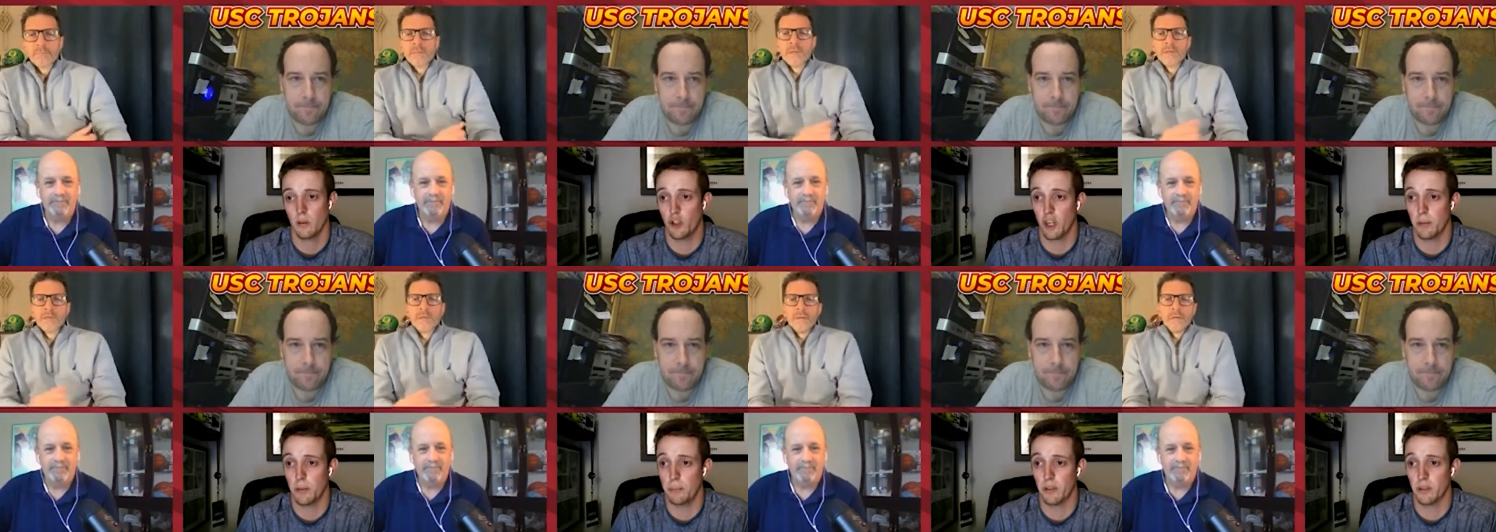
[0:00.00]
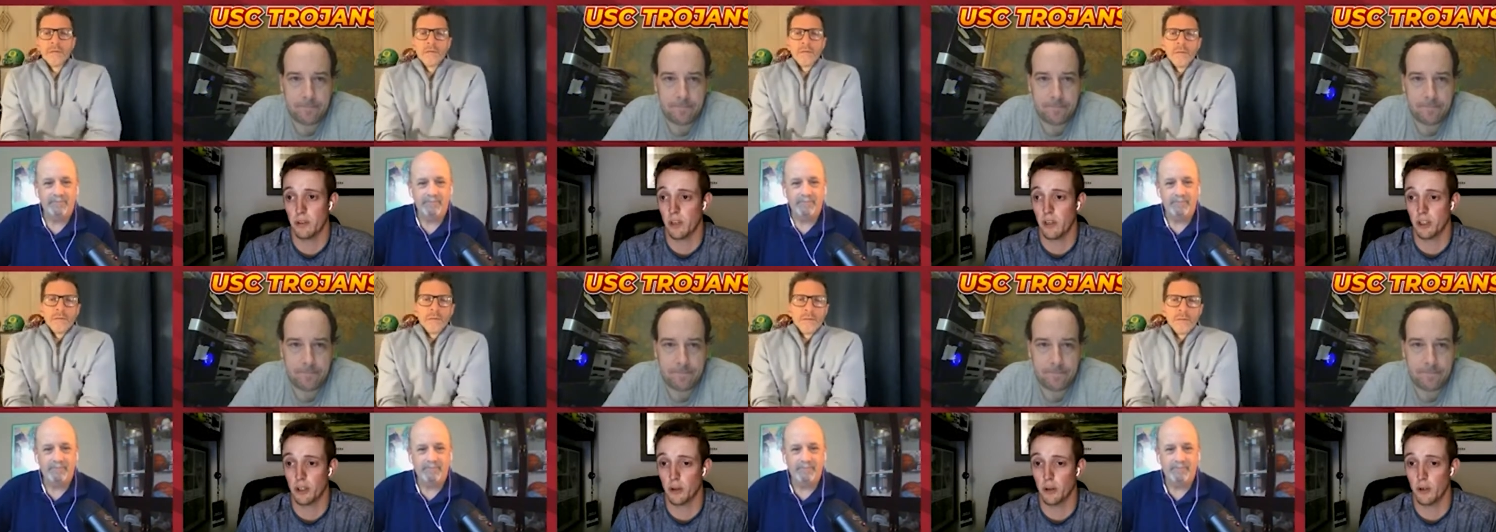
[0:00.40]
Speaker 1: Chip is
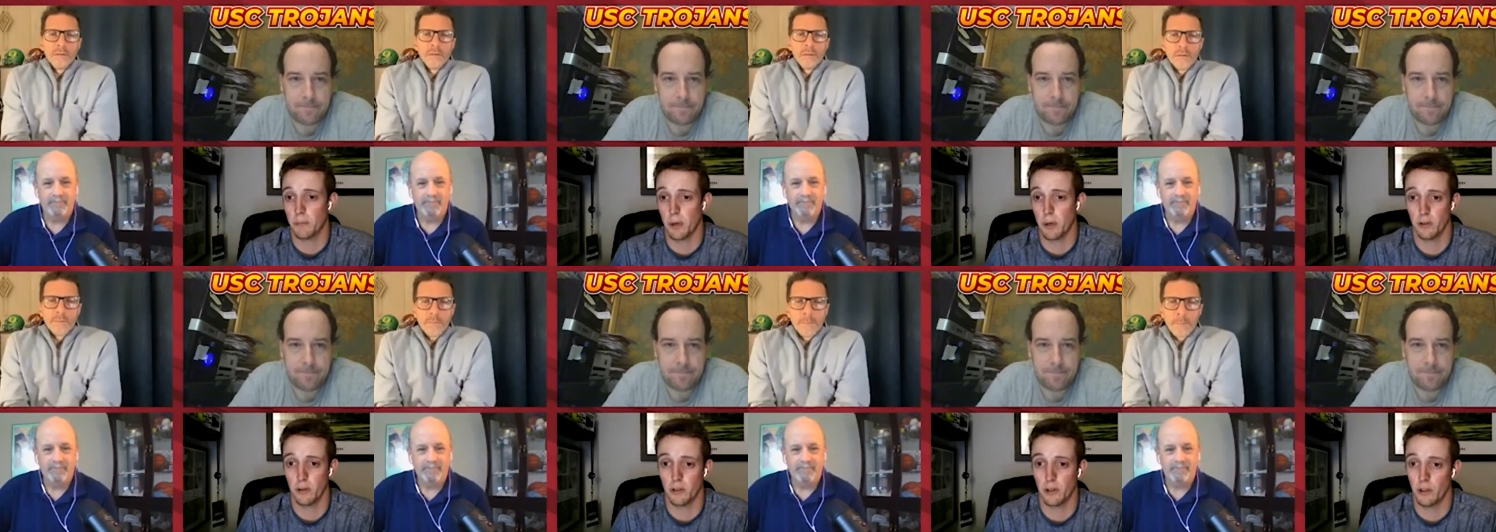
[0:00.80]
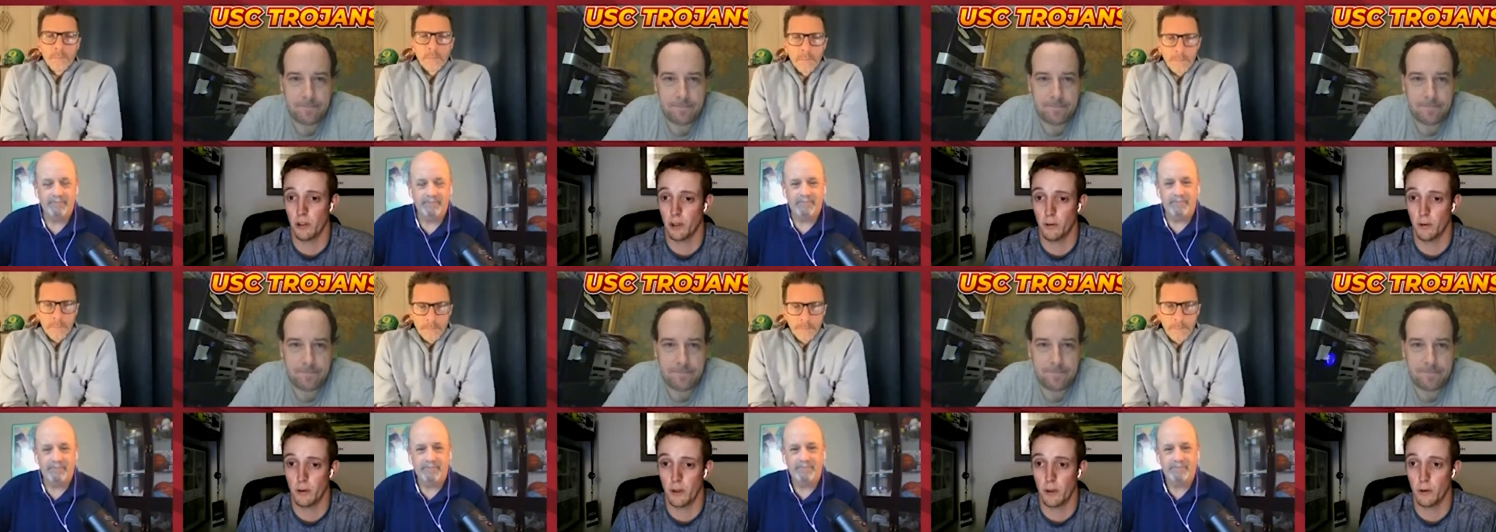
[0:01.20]
also a person
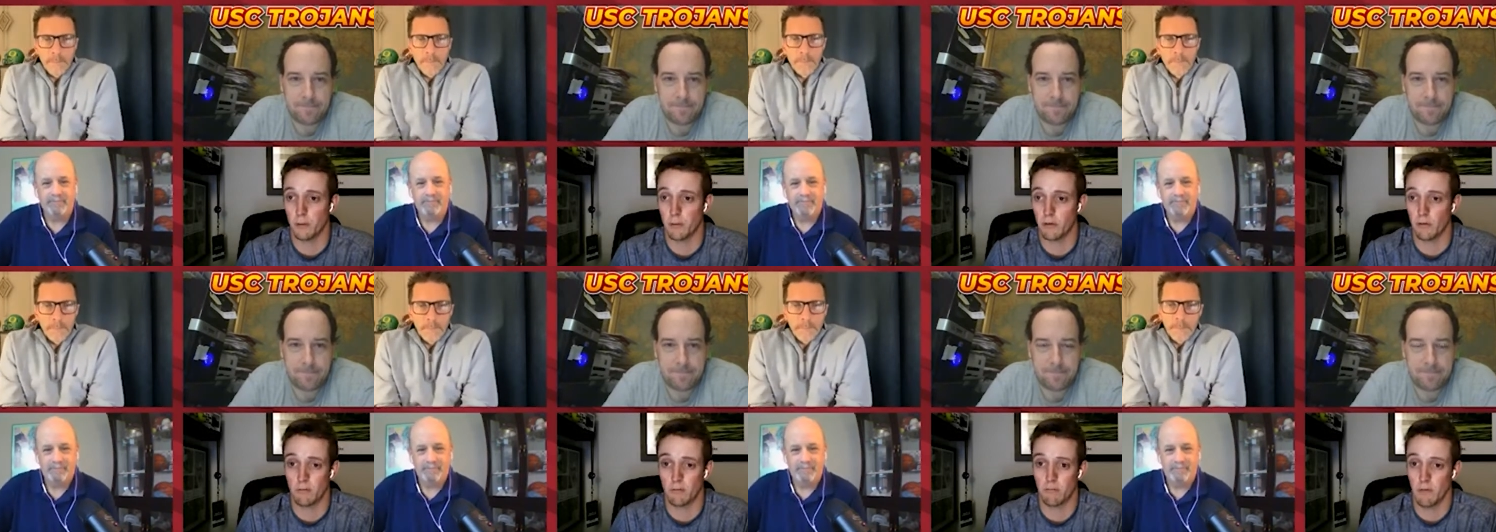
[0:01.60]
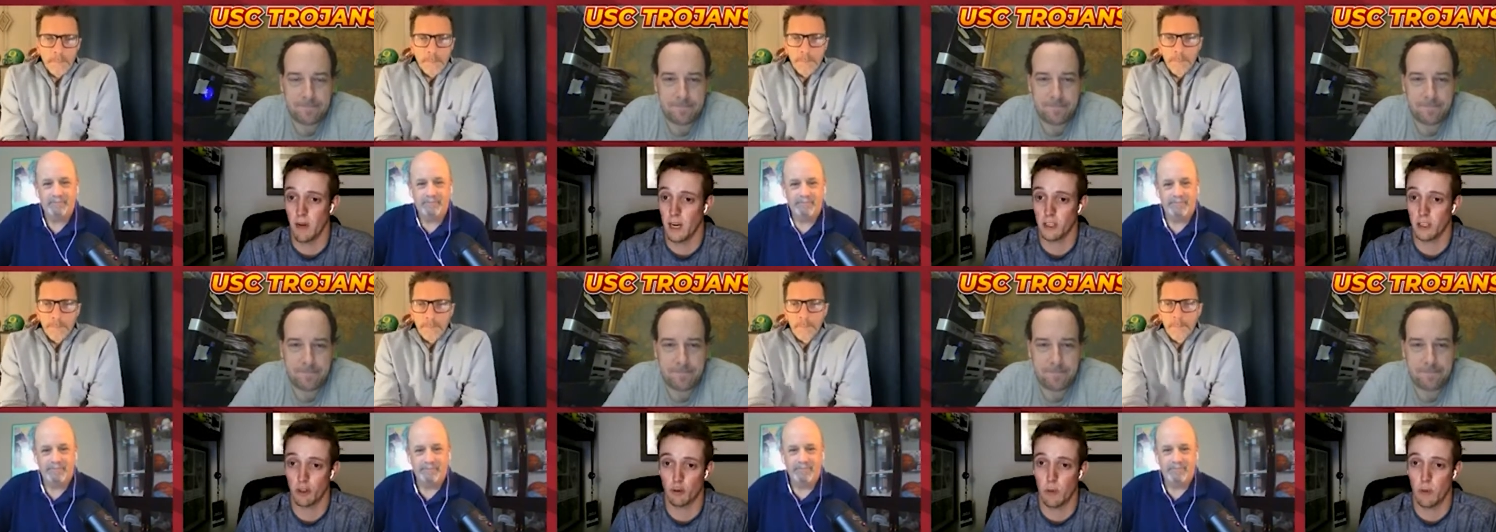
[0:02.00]
who knows
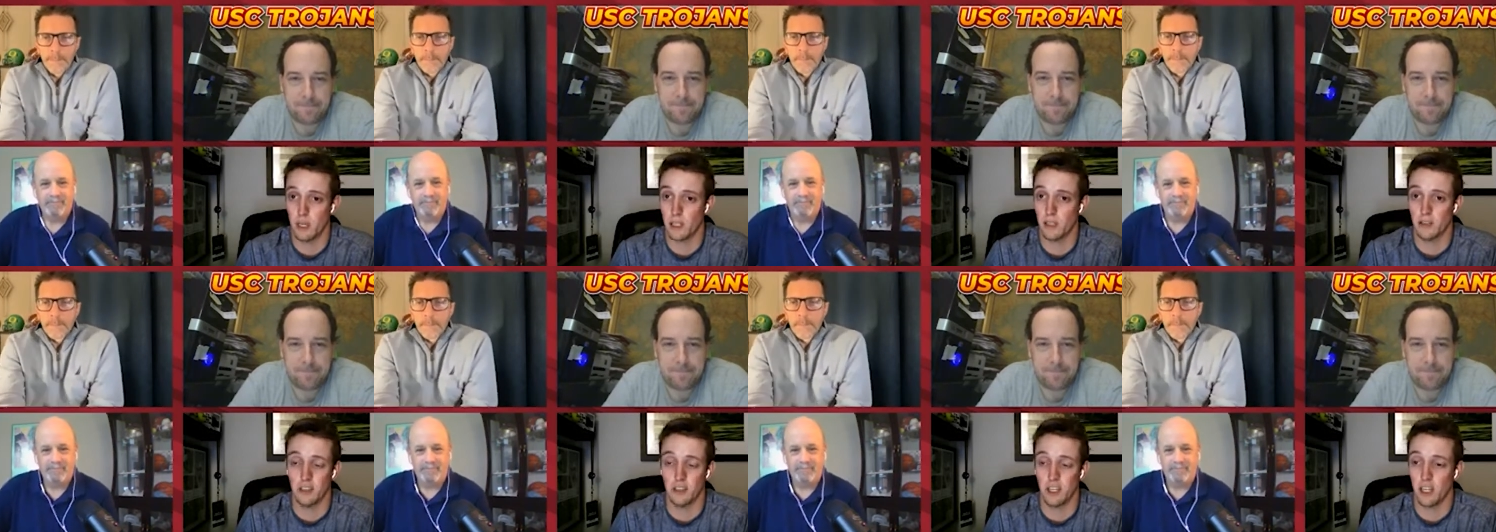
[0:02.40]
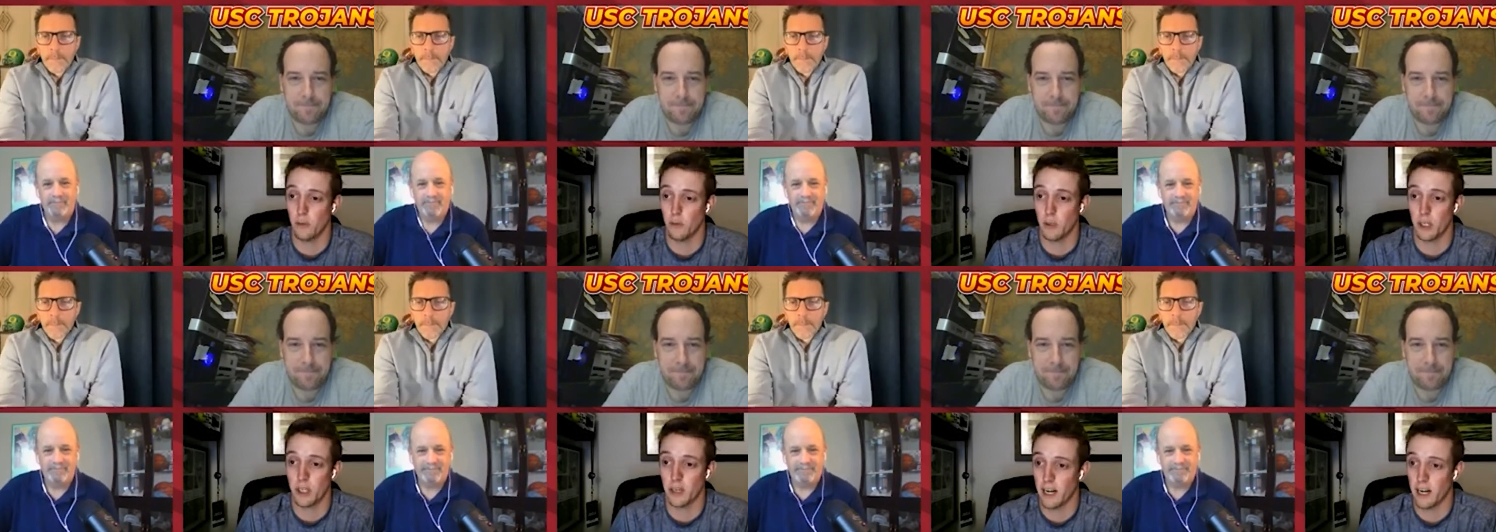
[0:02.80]
as well as
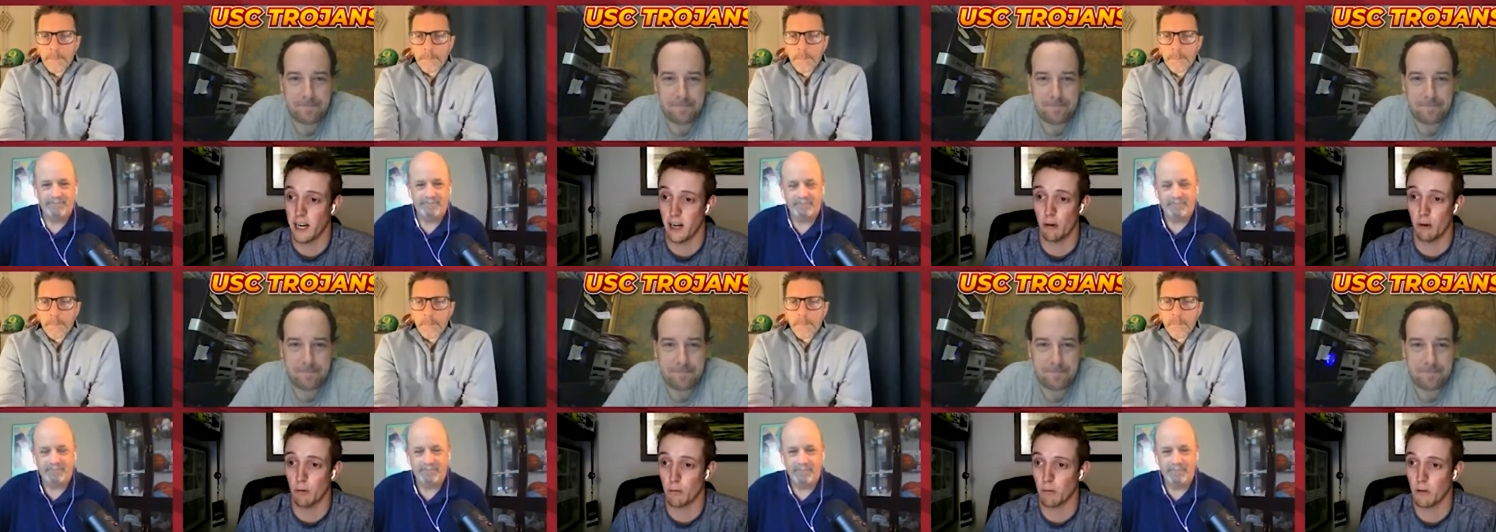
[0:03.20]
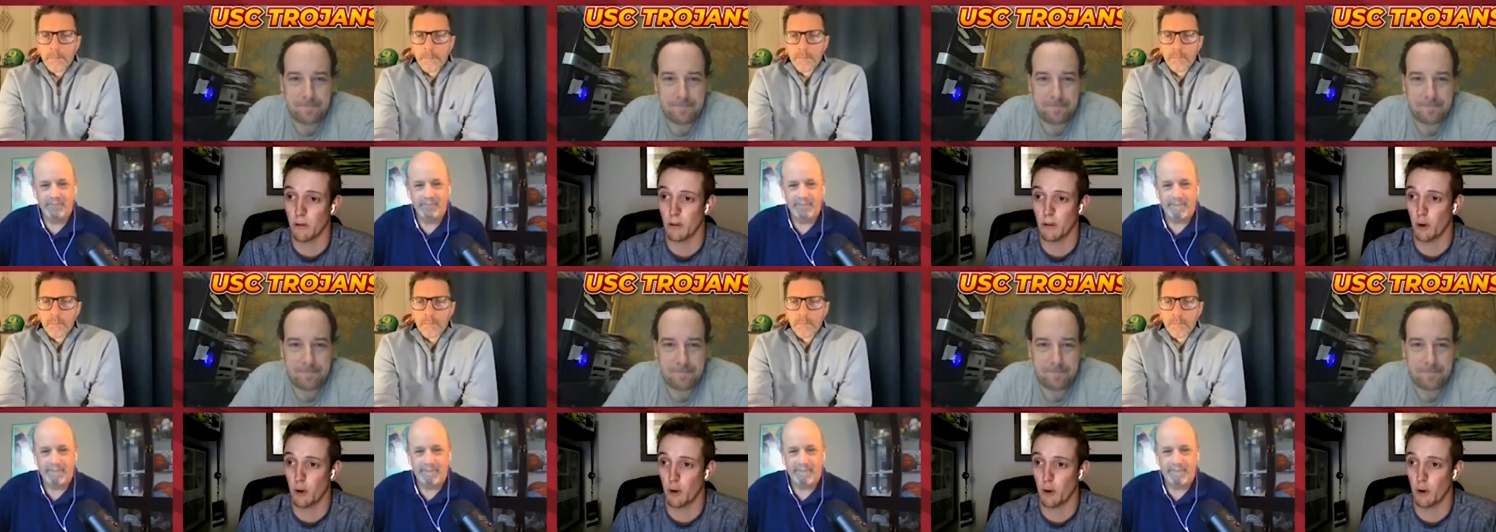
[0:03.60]
anyone how